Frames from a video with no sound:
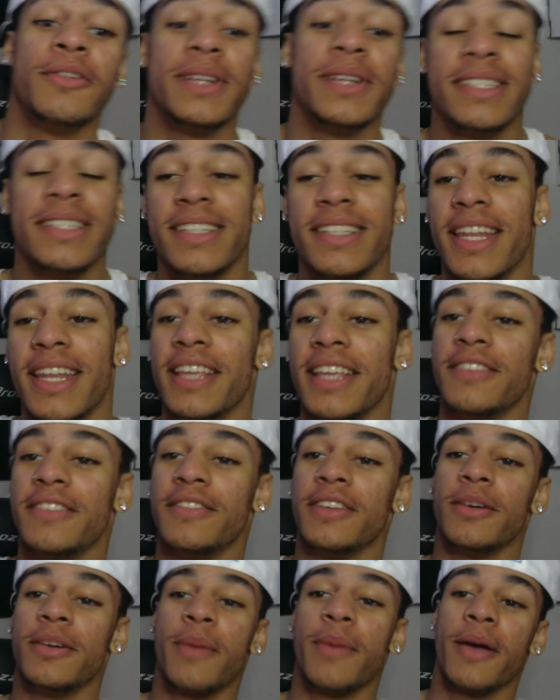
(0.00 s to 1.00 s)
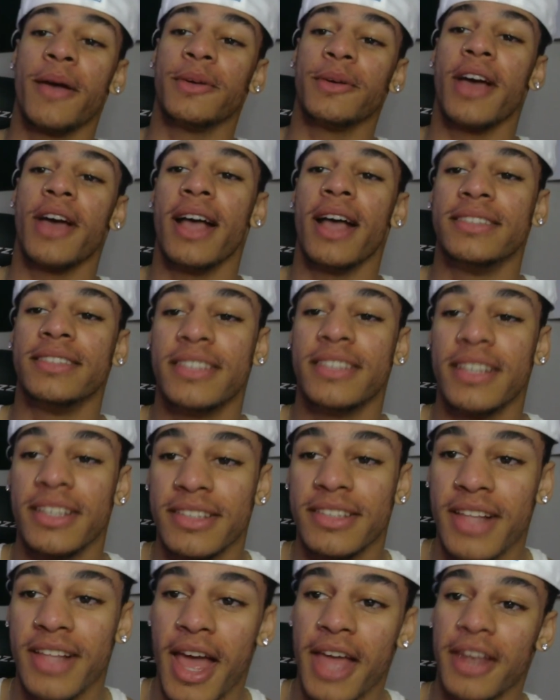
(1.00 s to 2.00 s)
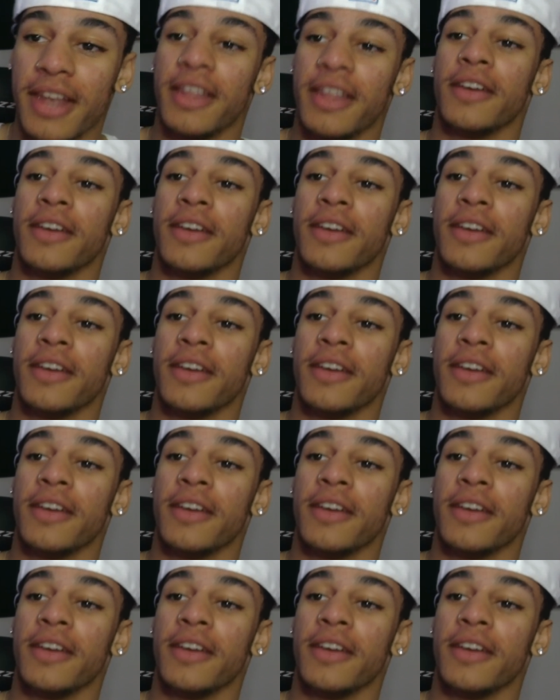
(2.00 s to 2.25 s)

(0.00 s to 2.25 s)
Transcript: And in today's video, man, we got 6ix9ine